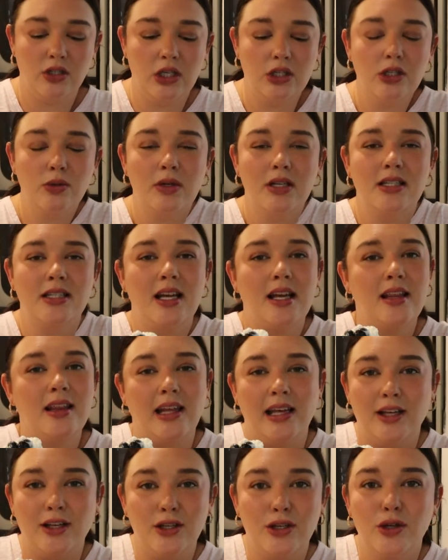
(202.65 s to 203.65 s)
So I just want to say
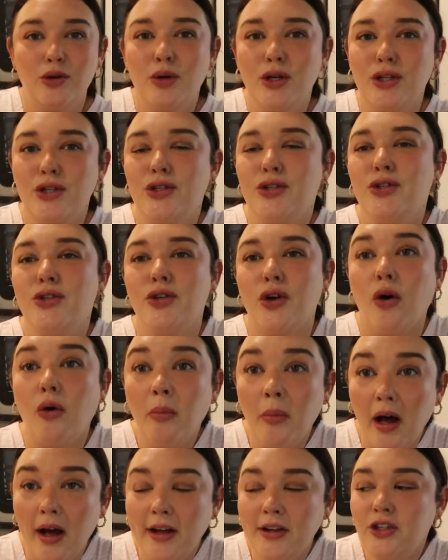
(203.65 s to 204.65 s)
thank you so
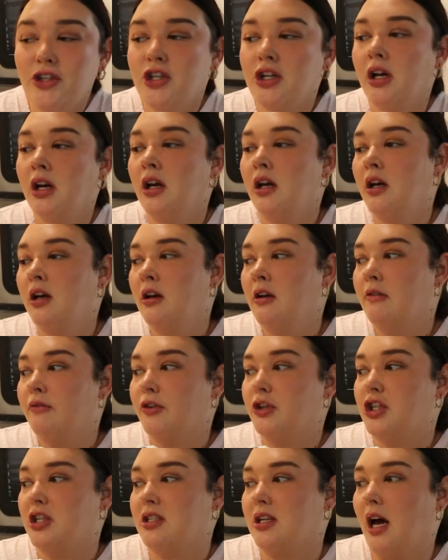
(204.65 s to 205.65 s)
much
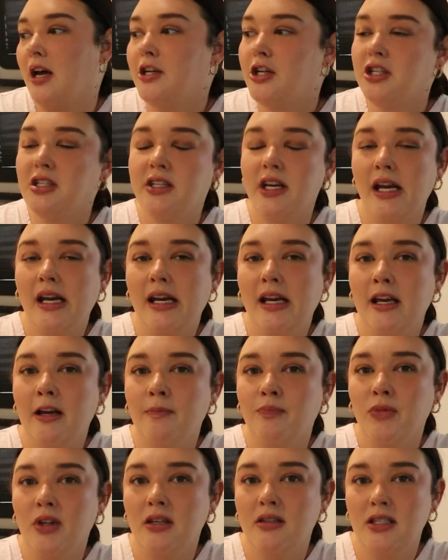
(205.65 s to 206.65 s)
for just
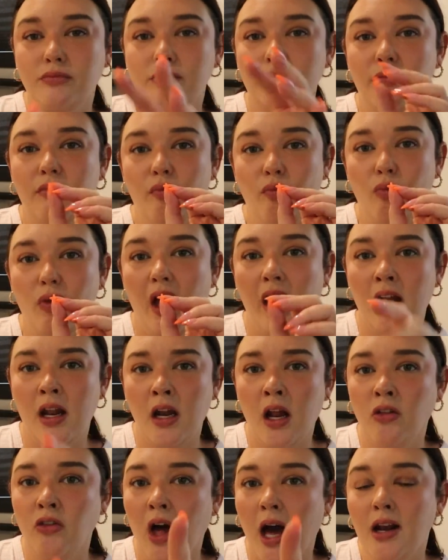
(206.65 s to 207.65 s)
understanding and
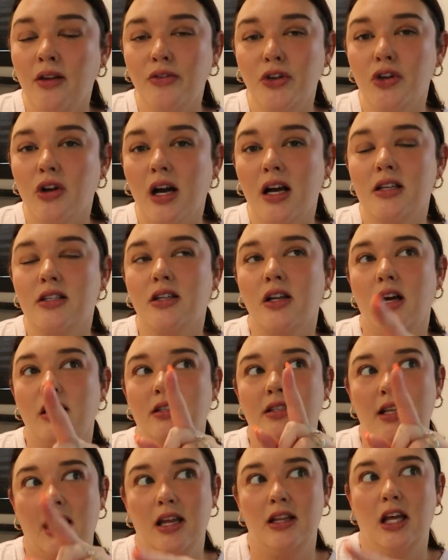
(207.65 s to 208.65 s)
then a lot of you guys
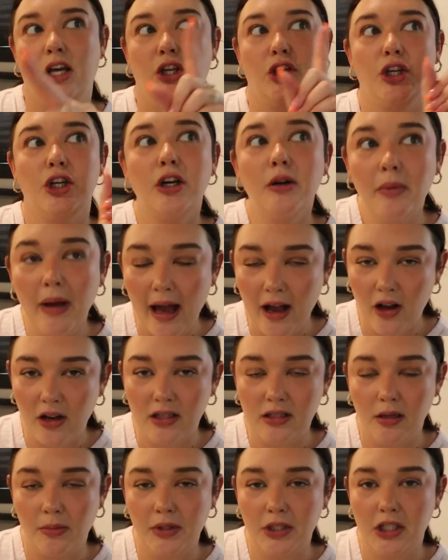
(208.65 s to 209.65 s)
said that you're back
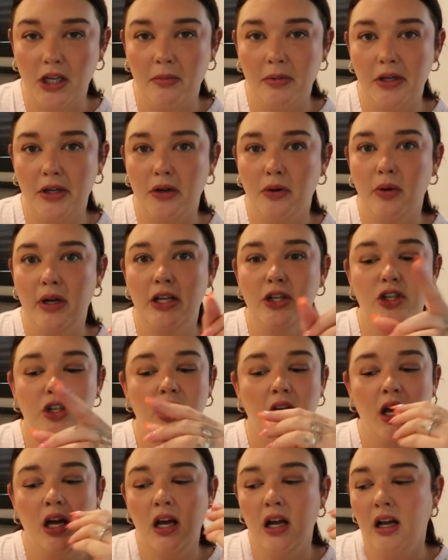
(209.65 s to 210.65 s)
on WW,
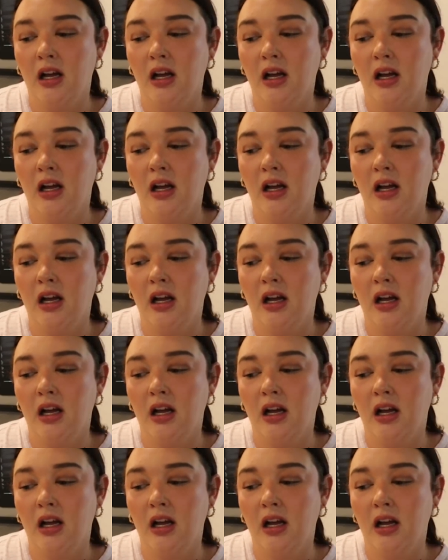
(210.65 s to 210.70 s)
which